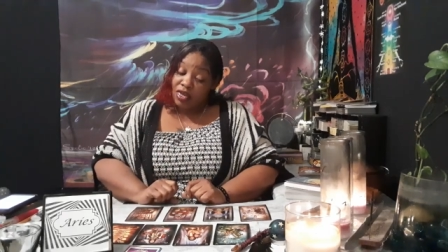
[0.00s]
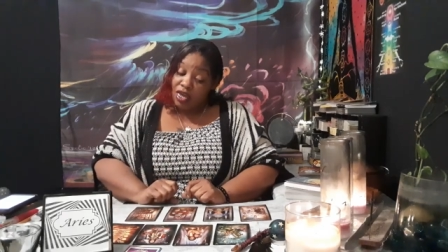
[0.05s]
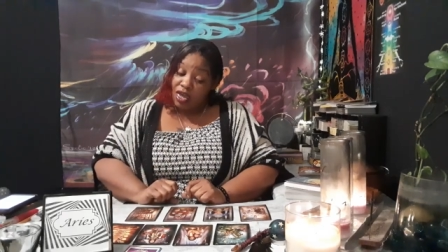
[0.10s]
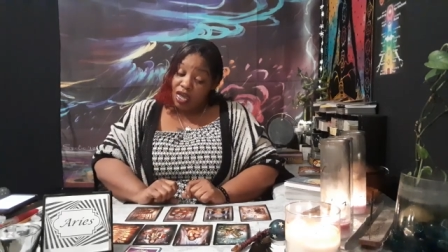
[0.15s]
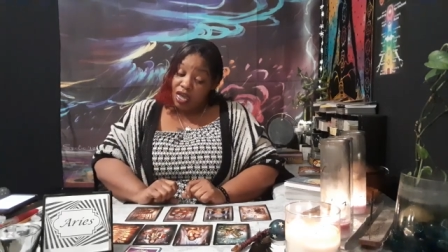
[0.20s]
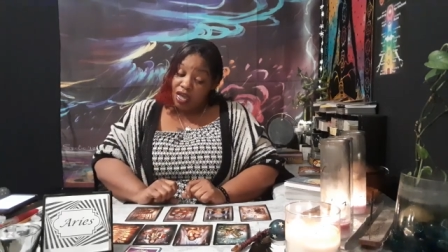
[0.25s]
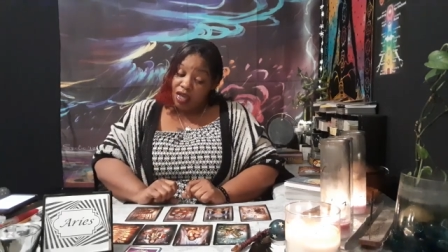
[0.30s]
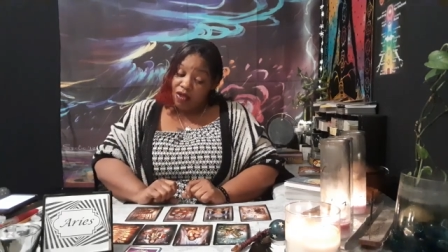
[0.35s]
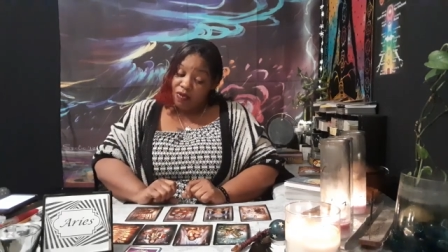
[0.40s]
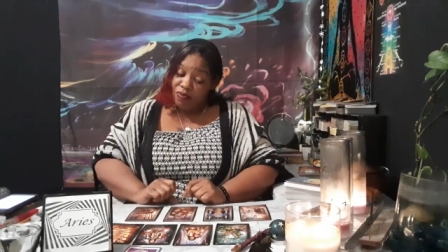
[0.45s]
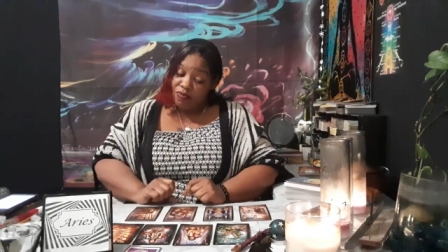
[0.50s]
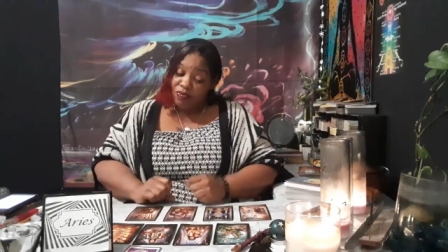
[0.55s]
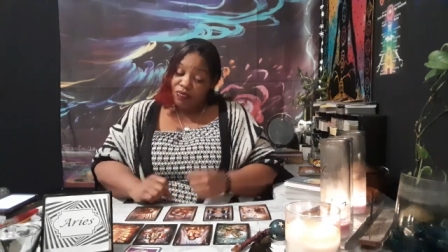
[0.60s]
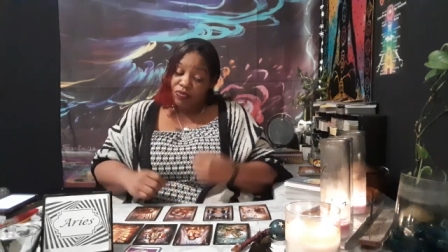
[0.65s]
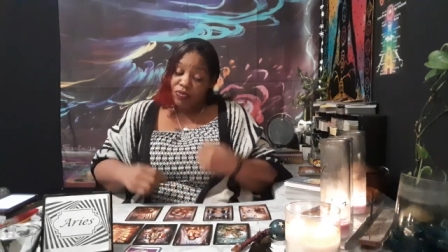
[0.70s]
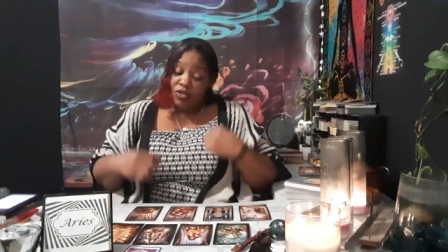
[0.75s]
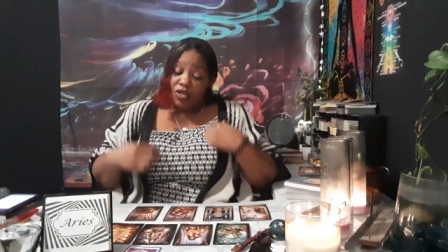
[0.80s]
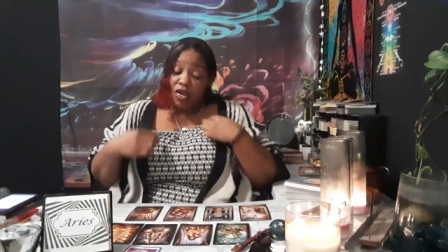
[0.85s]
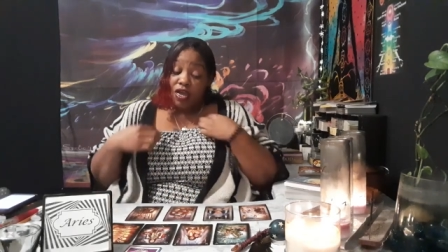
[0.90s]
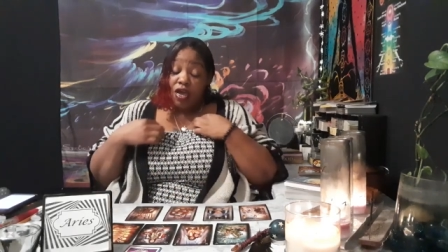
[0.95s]
Okay?
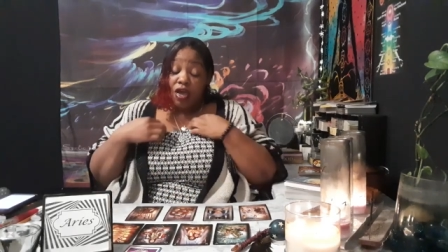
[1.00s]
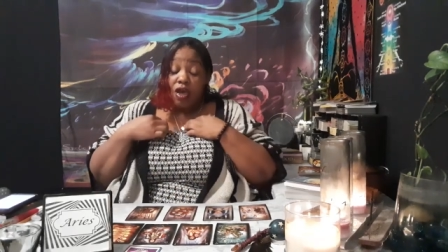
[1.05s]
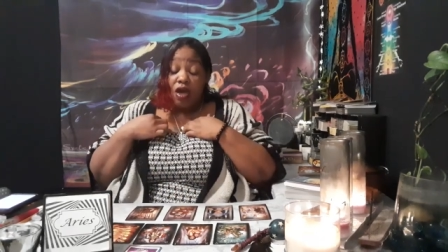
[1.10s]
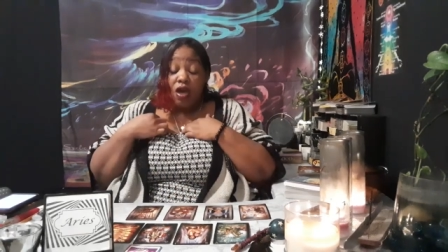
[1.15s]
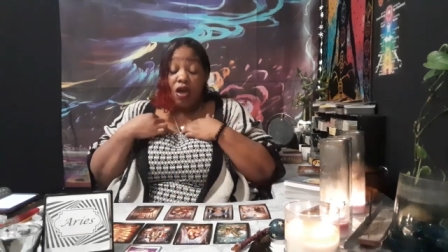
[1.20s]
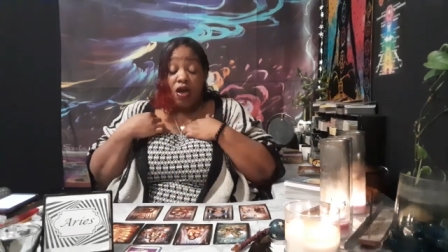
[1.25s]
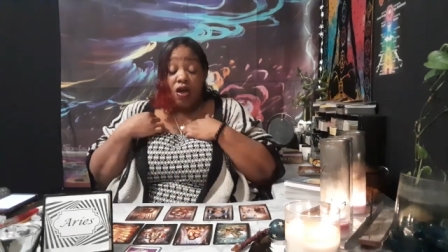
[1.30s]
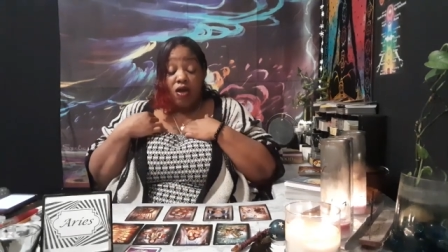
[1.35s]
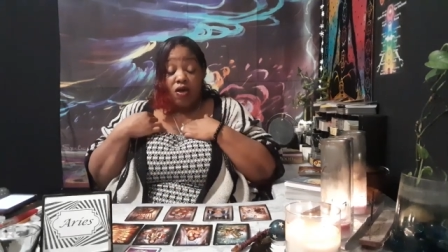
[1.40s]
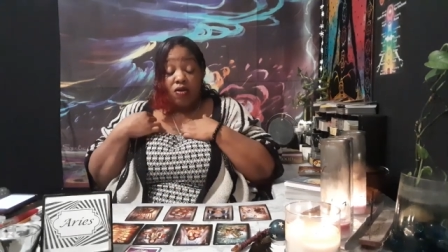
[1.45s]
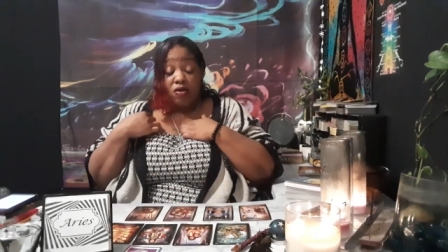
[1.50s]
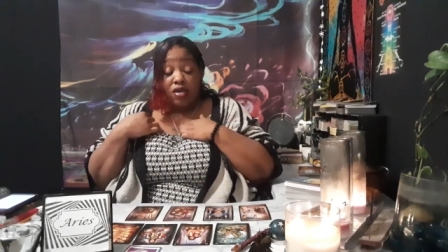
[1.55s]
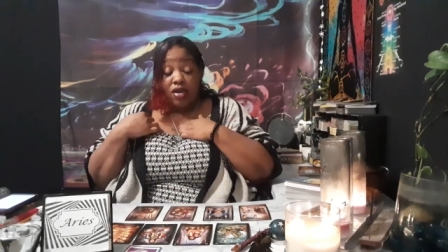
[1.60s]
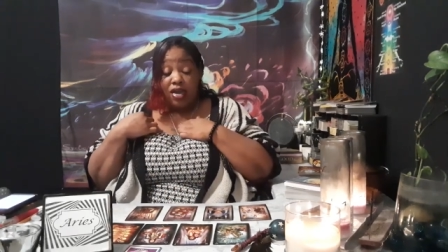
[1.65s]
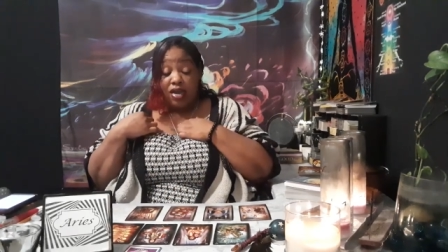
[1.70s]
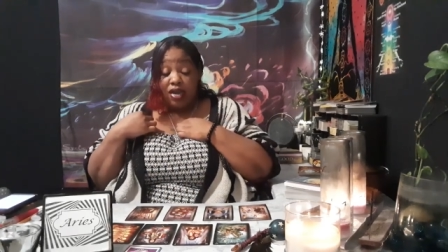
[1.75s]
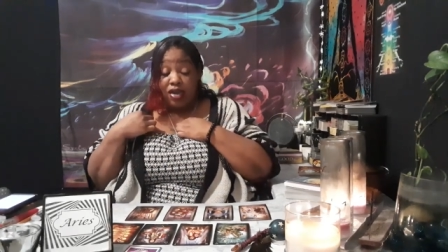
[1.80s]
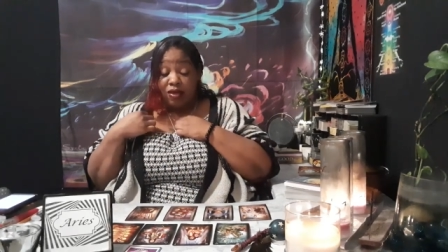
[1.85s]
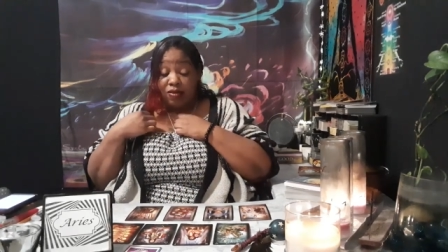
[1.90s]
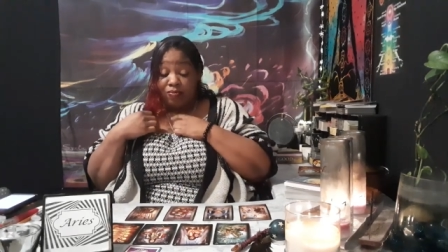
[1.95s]

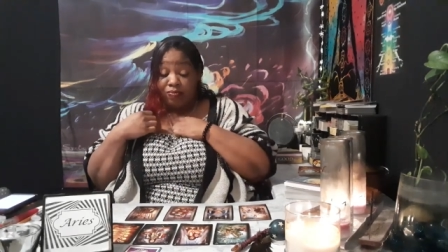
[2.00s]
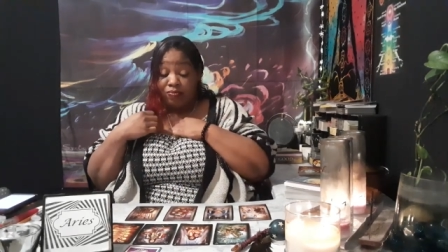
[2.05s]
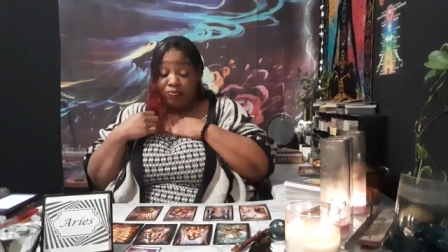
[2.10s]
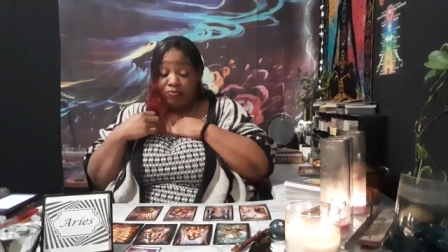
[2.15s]
Okay.